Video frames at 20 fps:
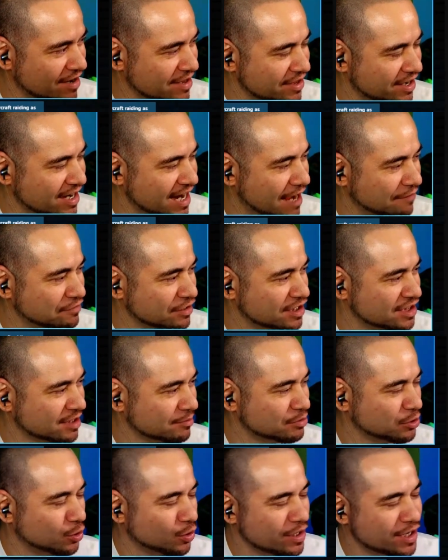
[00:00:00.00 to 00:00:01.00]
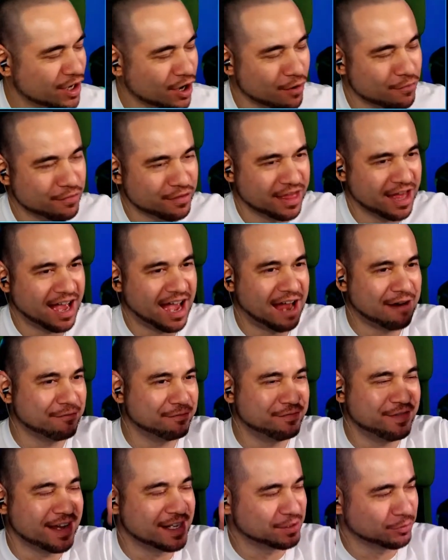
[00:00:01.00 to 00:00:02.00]
They're going to have to subsequently go over there and
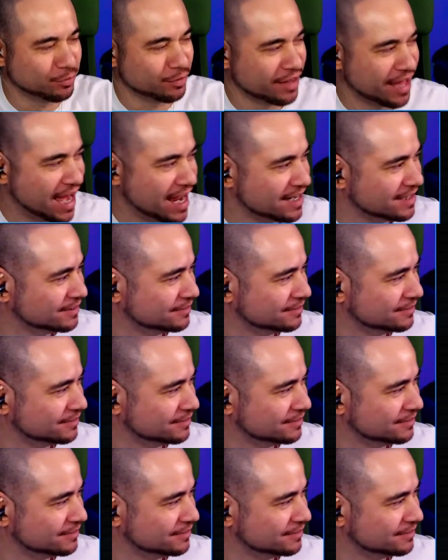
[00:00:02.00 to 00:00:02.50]
fix all of that.